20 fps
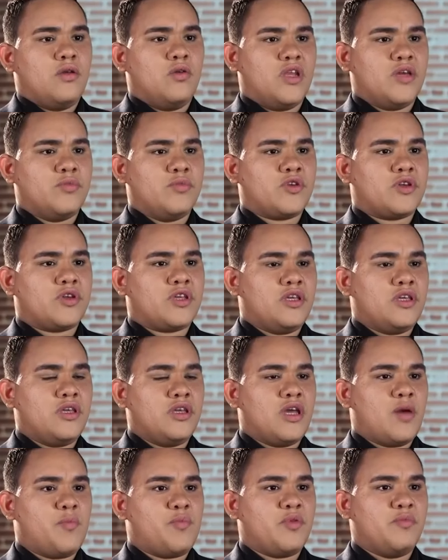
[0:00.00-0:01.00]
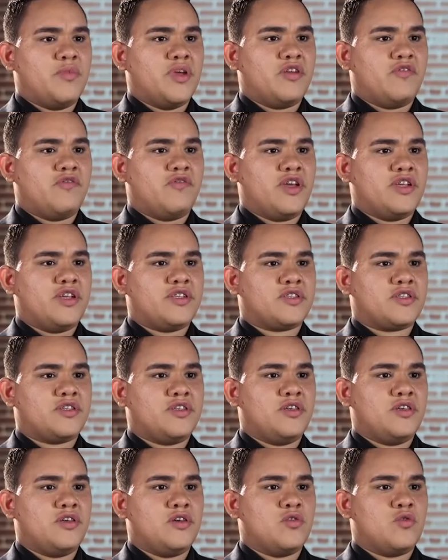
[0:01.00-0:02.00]
I remember that the first
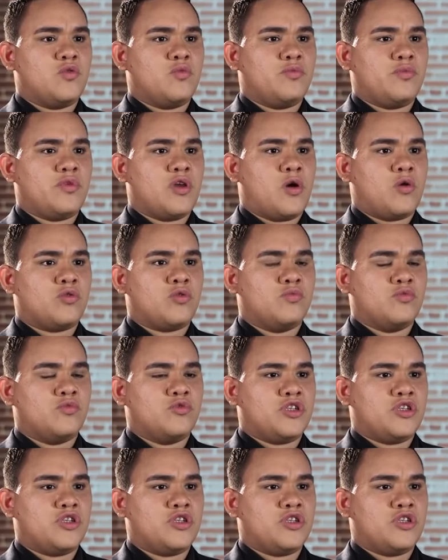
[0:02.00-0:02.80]
time I cut myself,